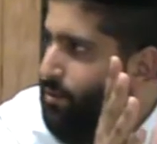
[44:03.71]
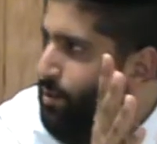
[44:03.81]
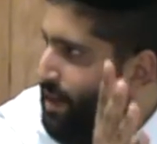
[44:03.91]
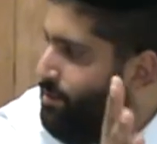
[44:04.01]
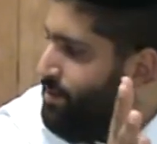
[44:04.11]

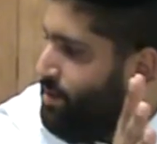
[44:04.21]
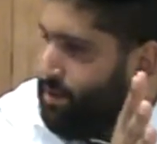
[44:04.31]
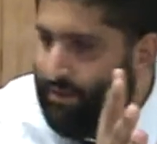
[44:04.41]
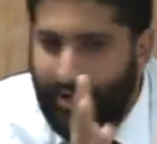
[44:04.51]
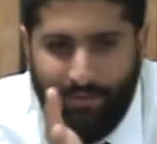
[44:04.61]
When I was in
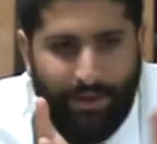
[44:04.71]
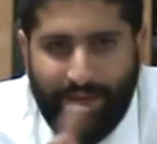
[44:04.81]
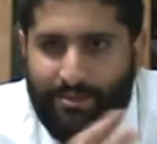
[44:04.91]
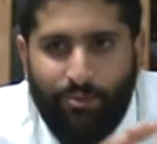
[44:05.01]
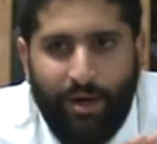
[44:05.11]
Yeshiva, our
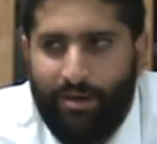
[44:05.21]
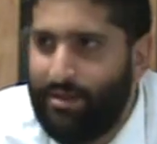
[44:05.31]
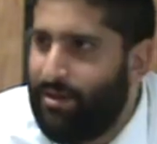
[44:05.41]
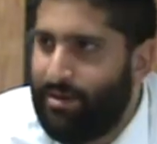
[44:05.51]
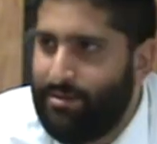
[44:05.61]
parents rarely
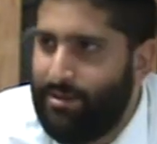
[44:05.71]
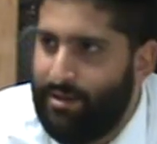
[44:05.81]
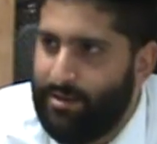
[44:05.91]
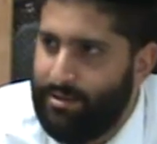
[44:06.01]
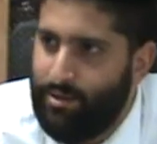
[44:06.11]
taught us
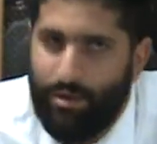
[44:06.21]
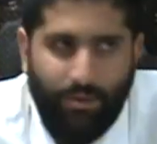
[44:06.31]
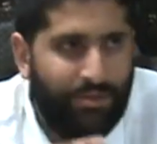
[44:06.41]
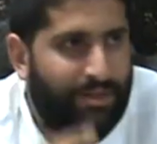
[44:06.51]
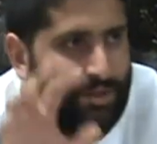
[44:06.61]
details. He would
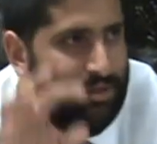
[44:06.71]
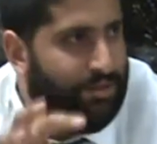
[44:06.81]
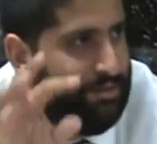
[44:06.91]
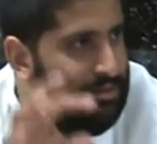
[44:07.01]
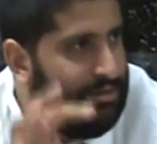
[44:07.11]
always teach
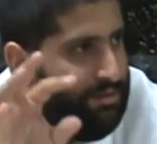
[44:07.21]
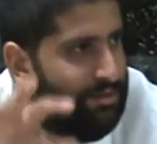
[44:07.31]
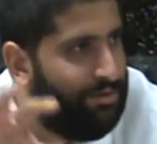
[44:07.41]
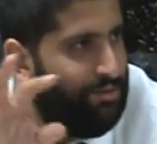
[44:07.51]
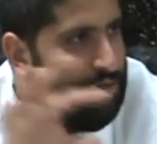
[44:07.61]
us
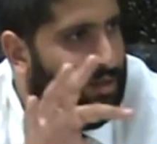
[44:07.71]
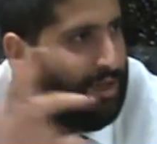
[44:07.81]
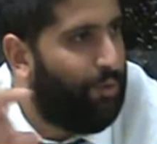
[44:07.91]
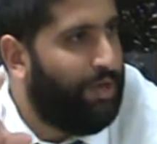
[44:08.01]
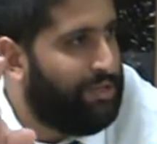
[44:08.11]
certain
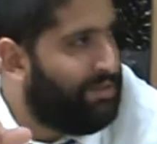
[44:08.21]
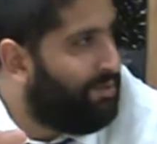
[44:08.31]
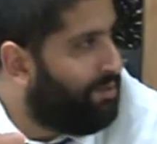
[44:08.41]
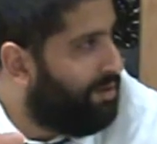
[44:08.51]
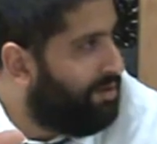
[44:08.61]
equations, I
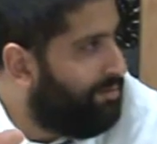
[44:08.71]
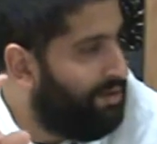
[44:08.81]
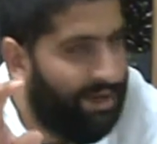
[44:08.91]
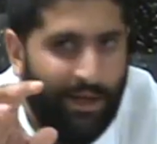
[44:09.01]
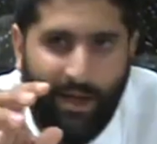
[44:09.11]
would call them.
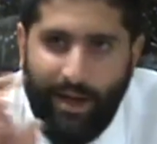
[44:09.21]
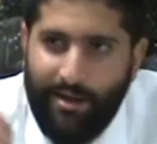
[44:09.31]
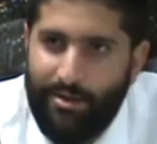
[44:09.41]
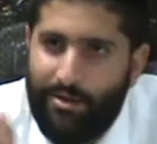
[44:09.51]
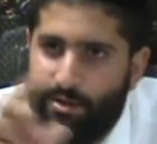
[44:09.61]

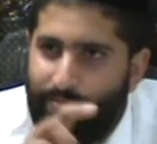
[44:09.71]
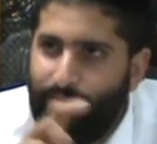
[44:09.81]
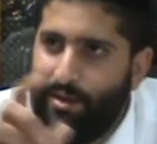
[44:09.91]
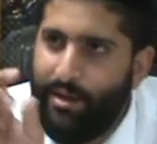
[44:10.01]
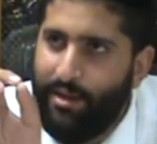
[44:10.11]
And
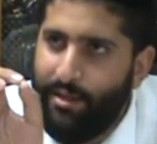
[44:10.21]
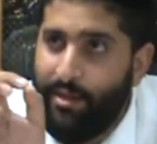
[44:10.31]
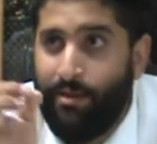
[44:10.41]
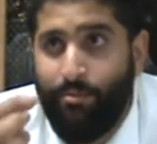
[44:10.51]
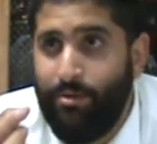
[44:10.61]

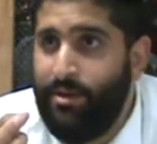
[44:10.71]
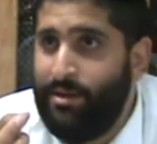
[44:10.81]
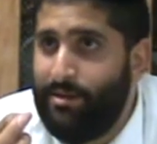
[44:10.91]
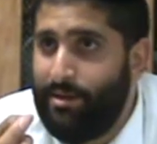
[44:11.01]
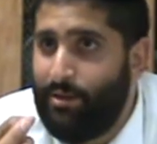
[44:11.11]
they're
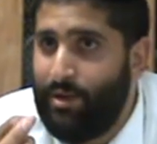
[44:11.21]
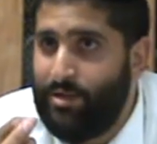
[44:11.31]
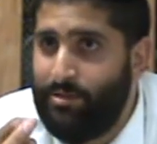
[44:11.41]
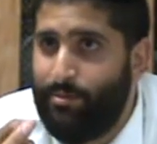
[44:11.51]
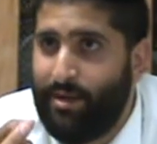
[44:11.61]
brilliant, the
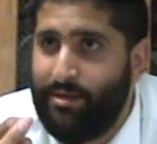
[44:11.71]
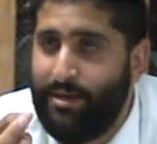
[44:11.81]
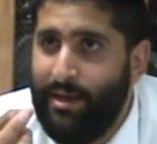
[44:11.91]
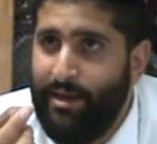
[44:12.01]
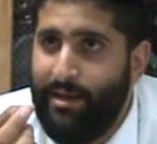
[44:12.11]
equations, because
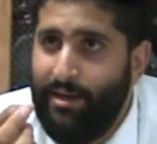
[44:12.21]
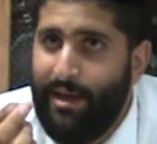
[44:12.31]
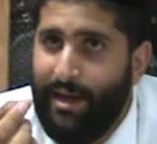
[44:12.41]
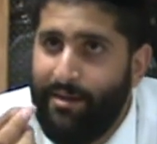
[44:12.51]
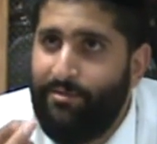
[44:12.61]

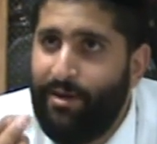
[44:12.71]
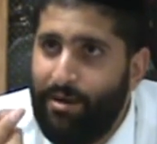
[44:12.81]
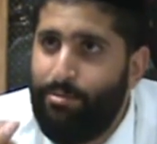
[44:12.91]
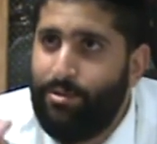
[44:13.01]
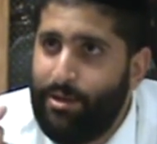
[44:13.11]
any
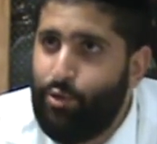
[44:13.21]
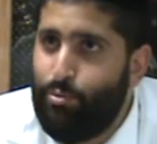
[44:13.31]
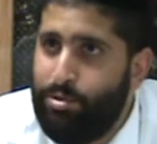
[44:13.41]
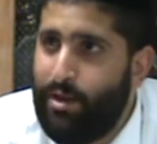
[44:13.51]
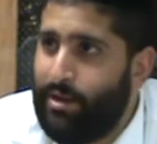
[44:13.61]
variable that you
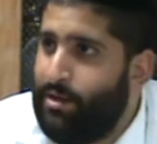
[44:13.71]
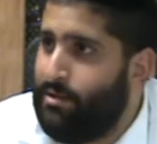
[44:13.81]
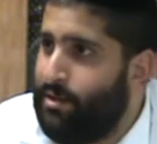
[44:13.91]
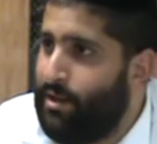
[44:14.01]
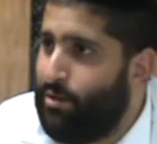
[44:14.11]
plug
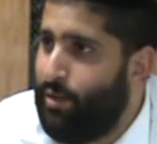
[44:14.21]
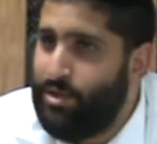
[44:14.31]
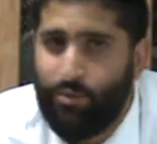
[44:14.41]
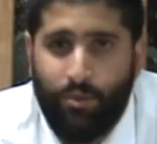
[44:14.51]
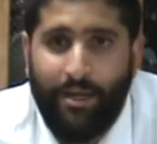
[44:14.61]
into that
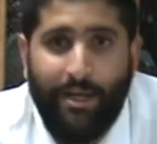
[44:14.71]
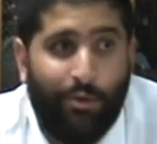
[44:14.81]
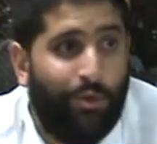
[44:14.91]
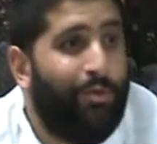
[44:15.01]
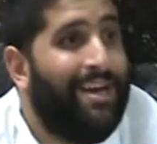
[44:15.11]
equation will get you
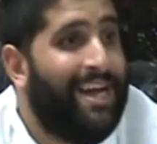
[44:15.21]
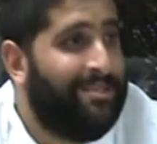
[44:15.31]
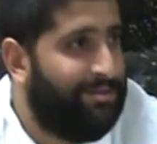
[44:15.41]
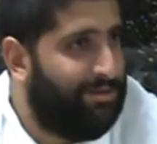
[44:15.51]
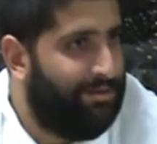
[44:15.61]
the right
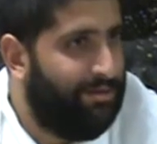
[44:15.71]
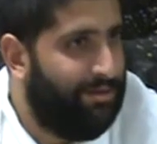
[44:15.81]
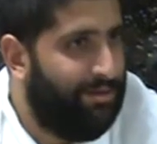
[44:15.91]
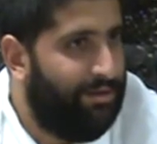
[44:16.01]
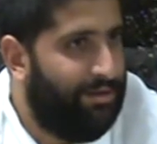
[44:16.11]
answer.
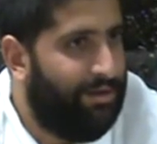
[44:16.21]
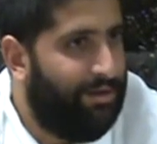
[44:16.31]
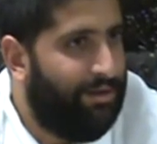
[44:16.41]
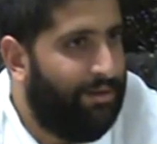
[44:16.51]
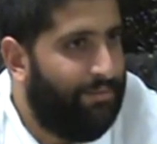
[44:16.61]

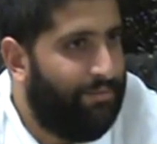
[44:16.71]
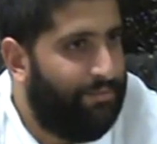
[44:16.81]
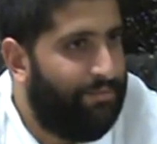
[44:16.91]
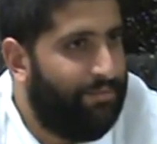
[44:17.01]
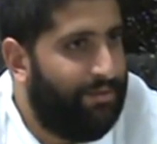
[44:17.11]
That's the
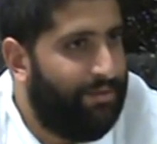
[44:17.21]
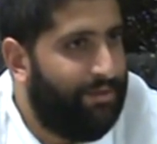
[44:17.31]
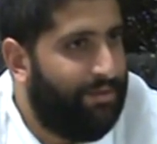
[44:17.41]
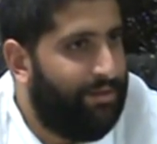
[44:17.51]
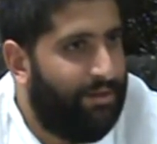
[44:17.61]
secret to
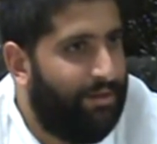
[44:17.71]
education.